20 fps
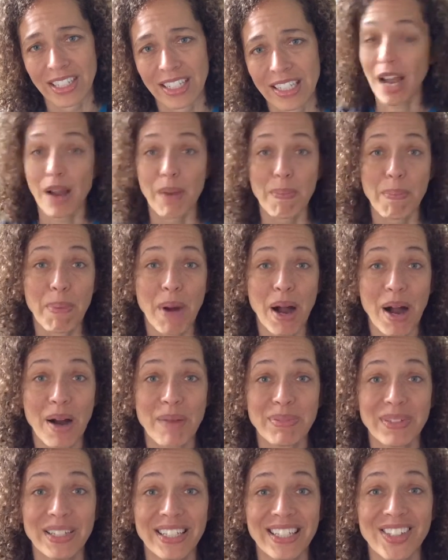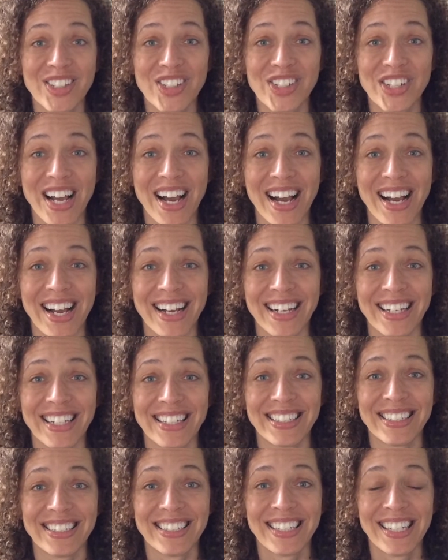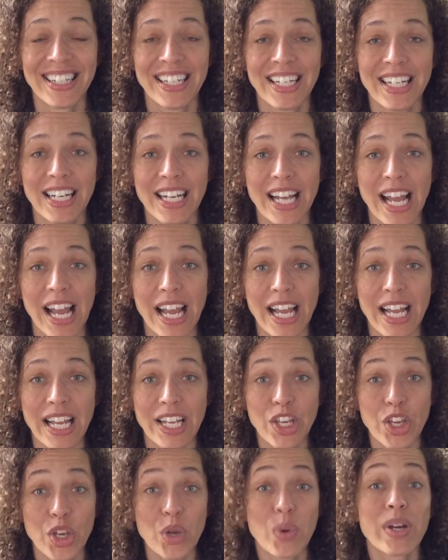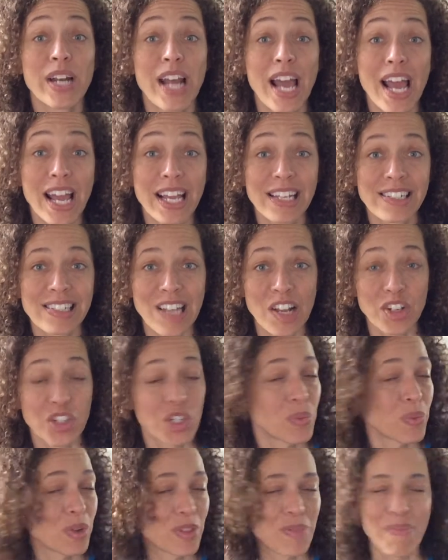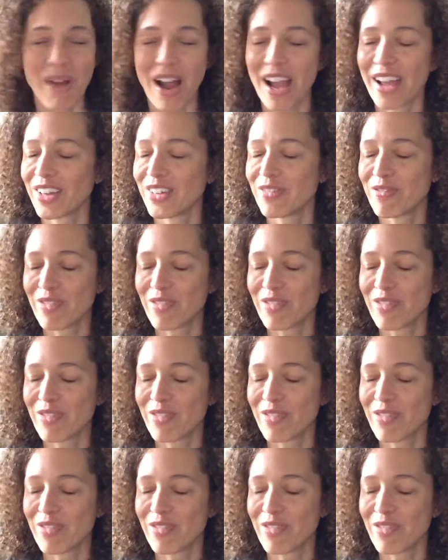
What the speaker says: I published a Q&A session with my